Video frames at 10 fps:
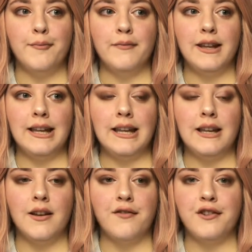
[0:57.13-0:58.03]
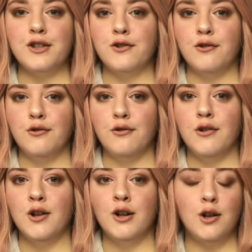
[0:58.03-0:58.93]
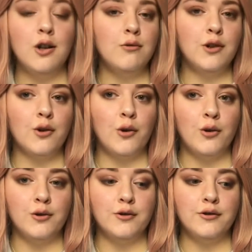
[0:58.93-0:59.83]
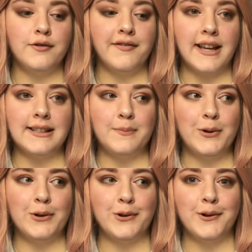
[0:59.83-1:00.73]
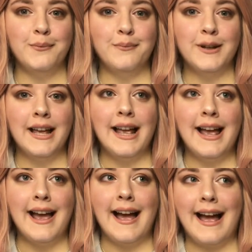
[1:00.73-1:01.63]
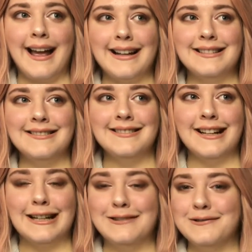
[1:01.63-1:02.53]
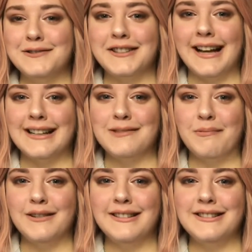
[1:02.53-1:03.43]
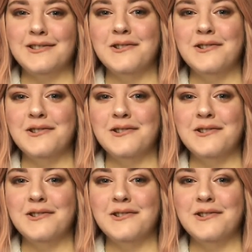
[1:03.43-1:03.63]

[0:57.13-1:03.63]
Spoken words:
the official Lunacorns Facebook group, and I also had spoilers